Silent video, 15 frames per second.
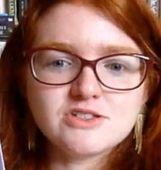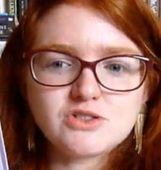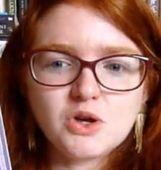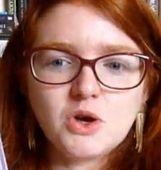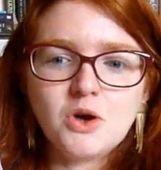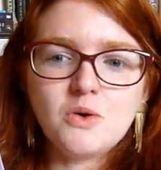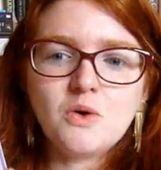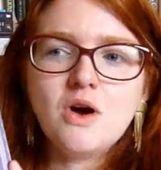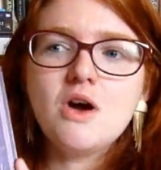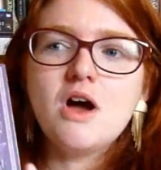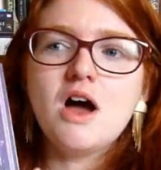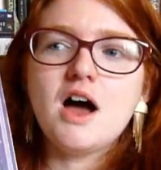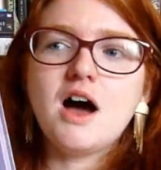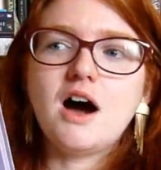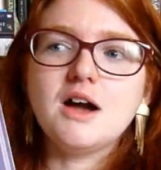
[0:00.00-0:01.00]
So
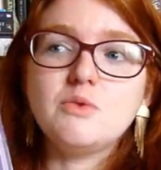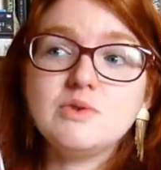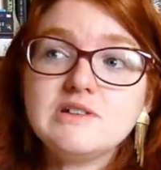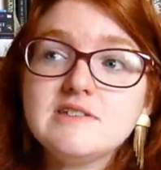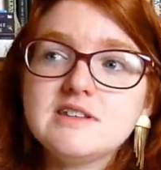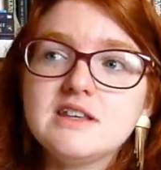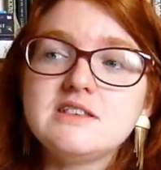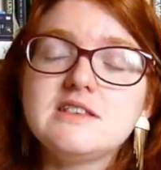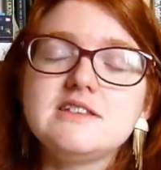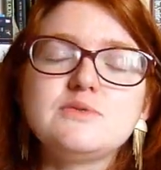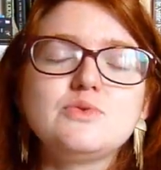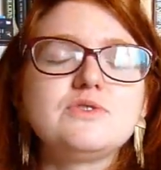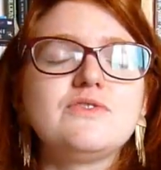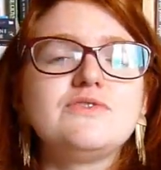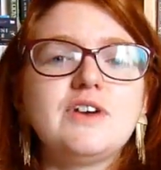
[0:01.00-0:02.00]
I will say that
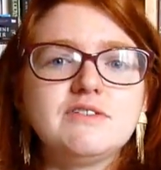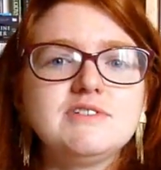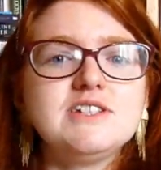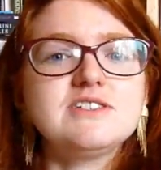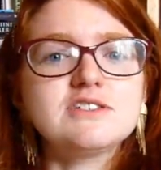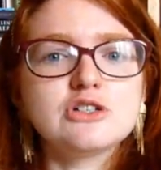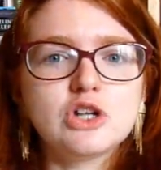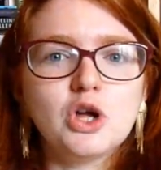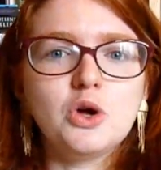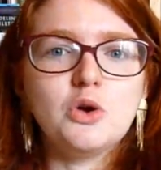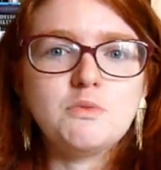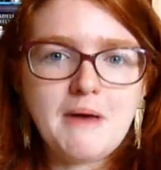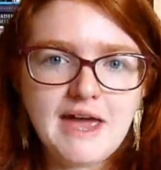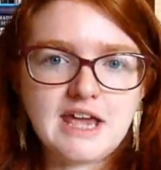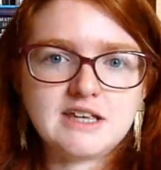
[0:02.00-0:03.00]
this was a very
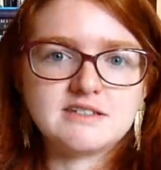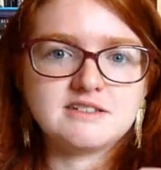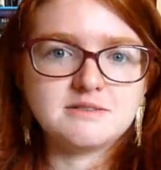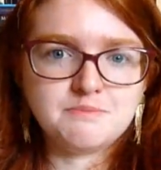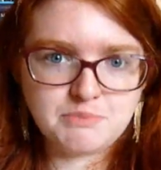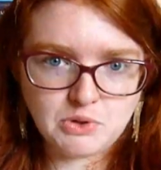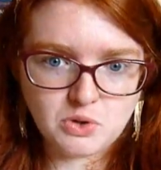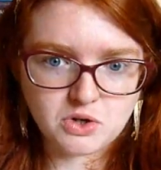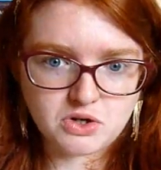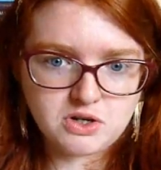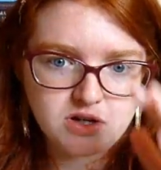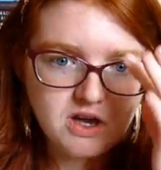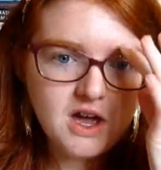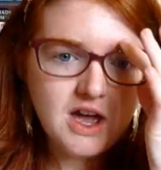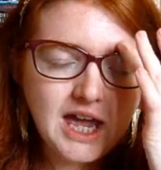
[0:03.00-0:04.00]
slow-paced
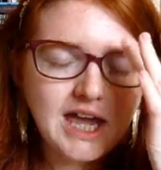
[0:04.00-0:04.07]
book.